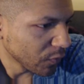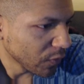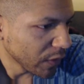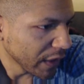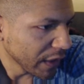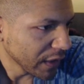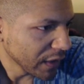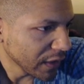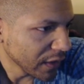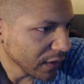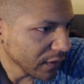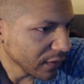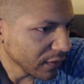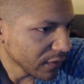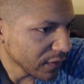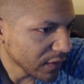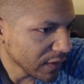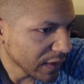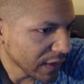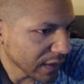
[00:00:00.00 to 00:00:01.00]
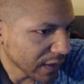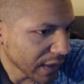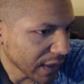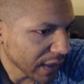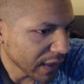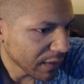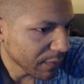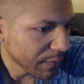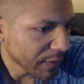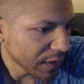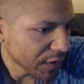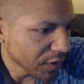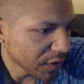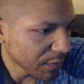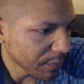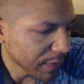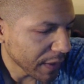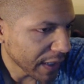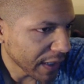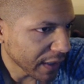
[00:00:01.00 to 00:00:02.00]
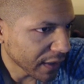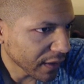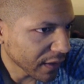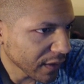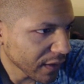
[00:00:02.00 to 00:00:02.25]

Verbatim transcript: right here, take the animation pack.